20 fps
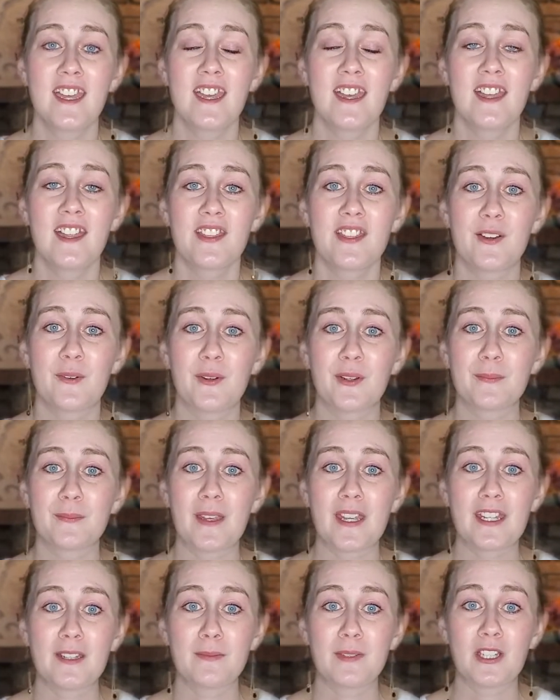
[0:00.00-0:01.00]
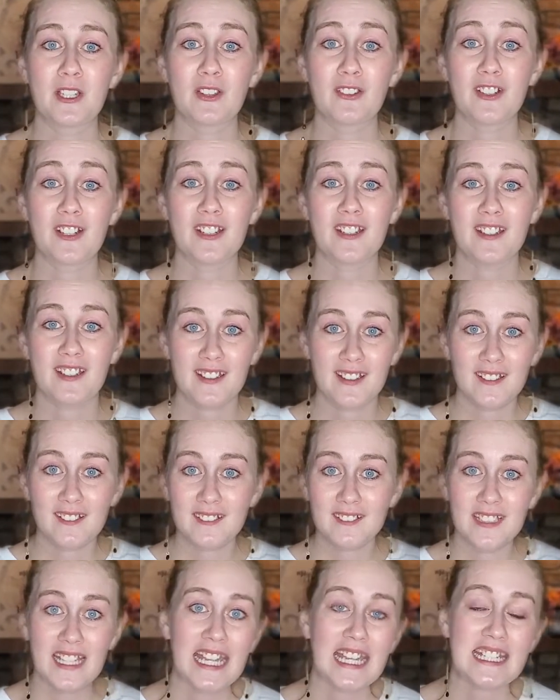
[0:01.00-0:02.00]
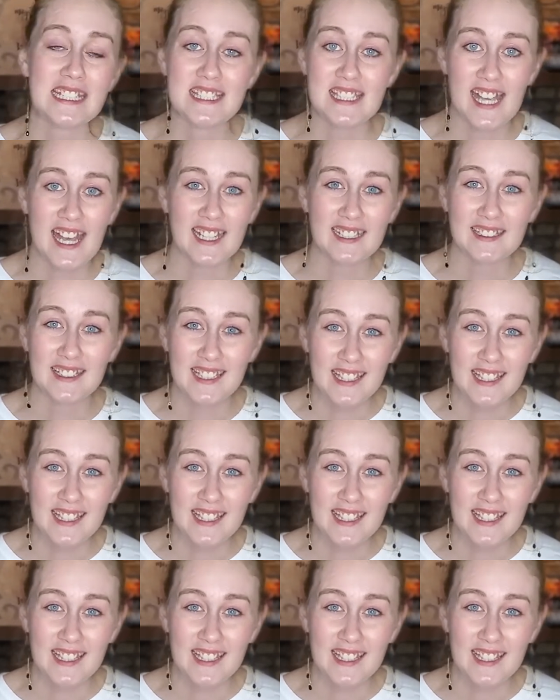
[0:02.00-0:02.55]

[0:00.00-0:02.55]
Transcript: that would make me look exactly